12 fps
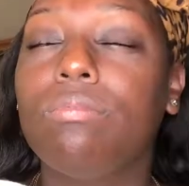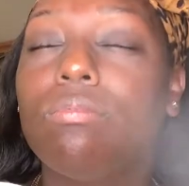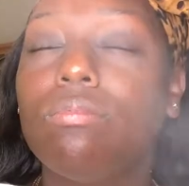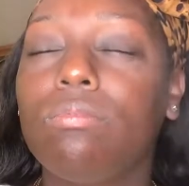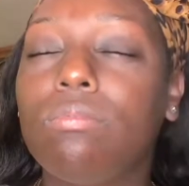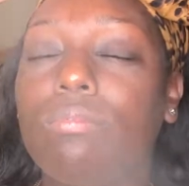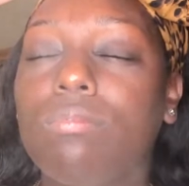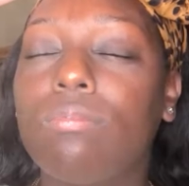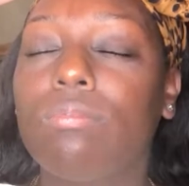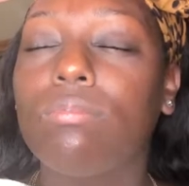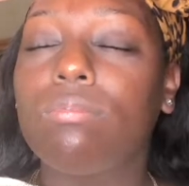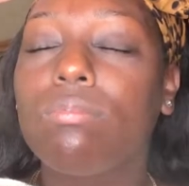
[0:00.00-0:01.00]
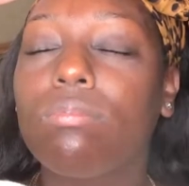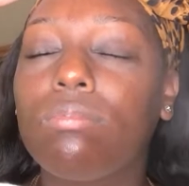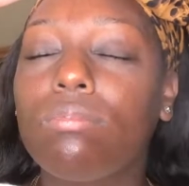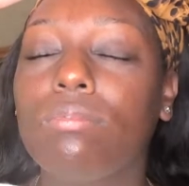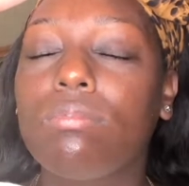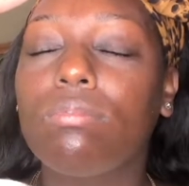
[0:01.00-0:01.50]
going to get started by using
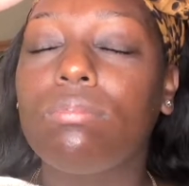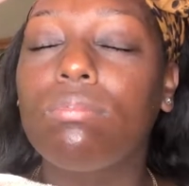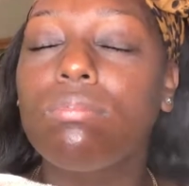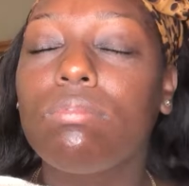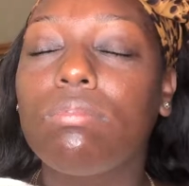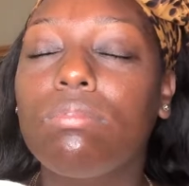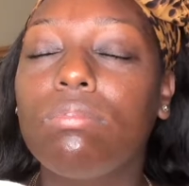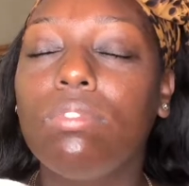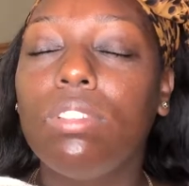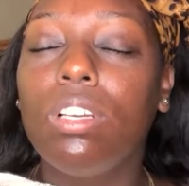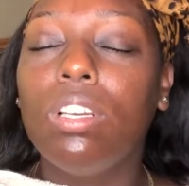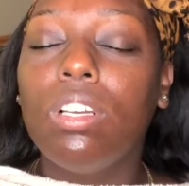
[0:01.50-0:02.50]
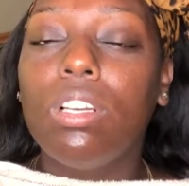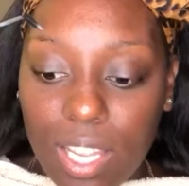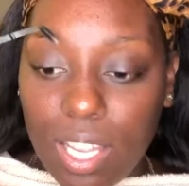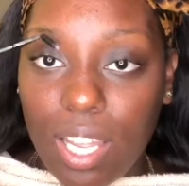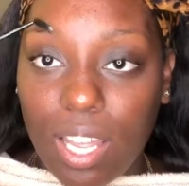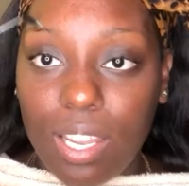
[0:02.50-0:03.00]
the e.l.f. primer.
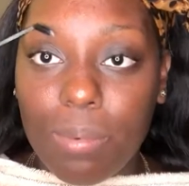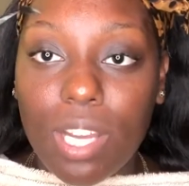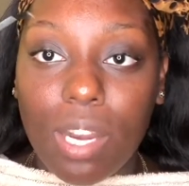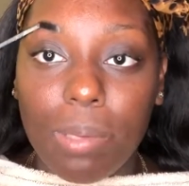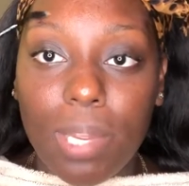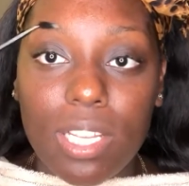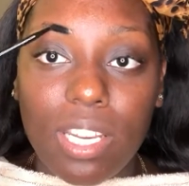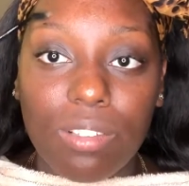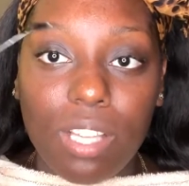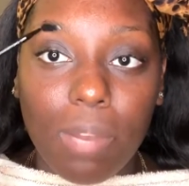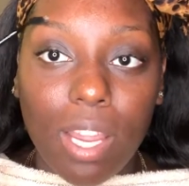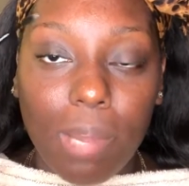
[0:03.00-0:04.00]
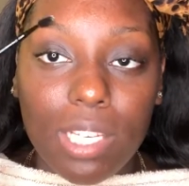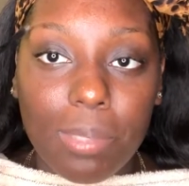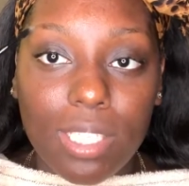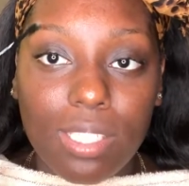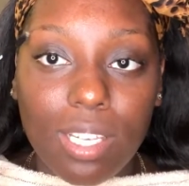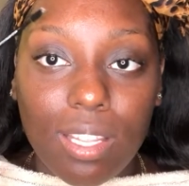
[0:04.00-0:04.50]
And then we're going to
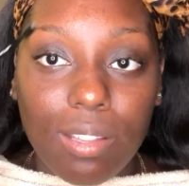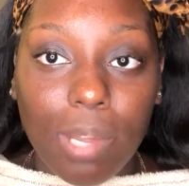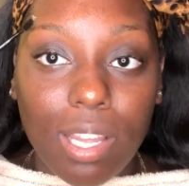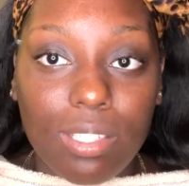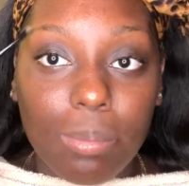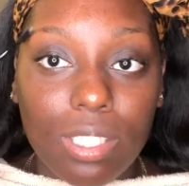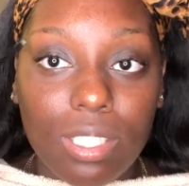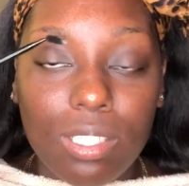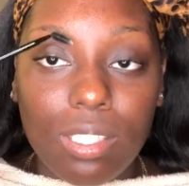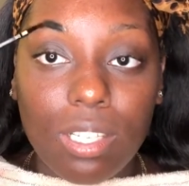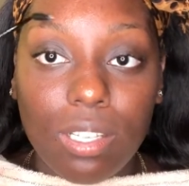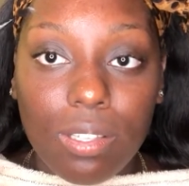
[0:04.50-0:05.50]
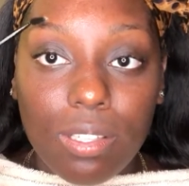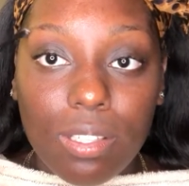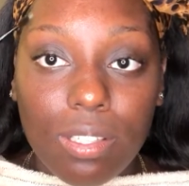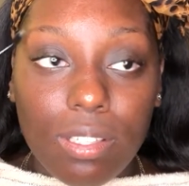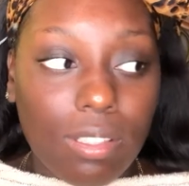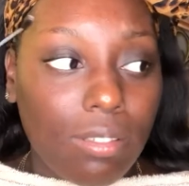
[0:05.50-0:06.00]
brush our brows and get them in